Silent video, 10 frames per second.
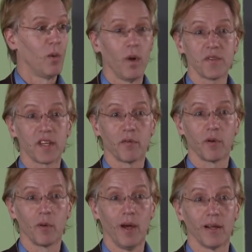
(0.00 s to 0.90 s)
once
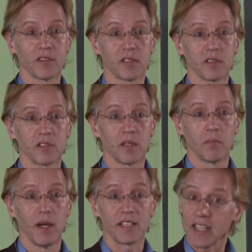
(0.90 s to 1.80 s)
every while,
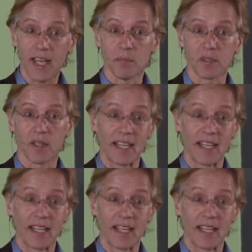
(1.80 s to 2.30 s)
some escapes